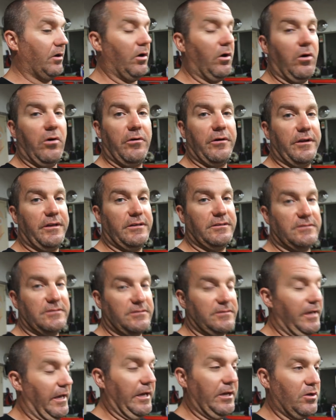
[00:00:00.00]
all it is
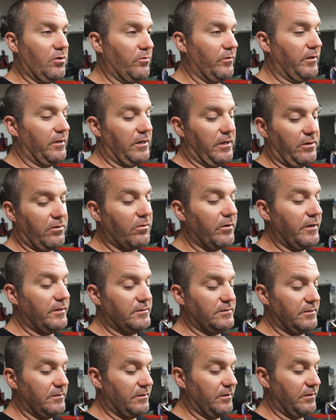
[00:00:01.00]
is echoing like
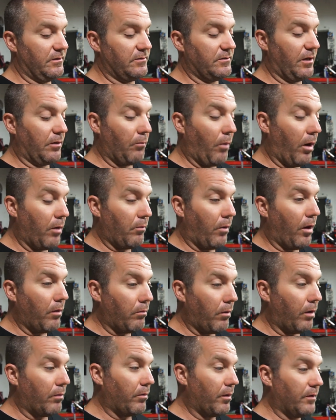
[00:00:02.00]
crazy in there. It's like blah, blah,
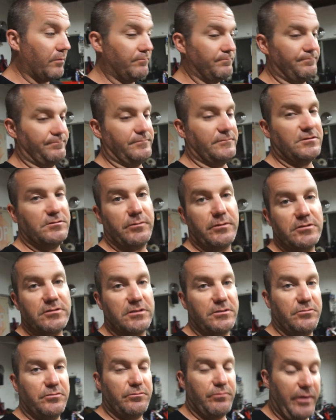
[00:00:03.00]
blah, blah, especially
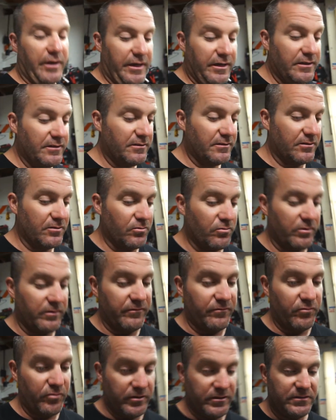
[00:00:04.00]
with my annoying
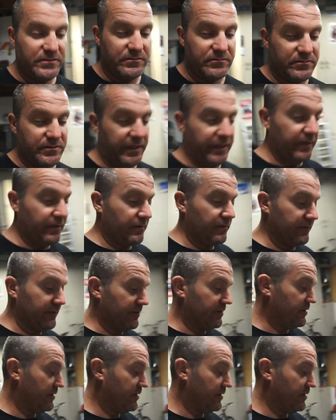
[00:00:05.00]
voice. It was echoing,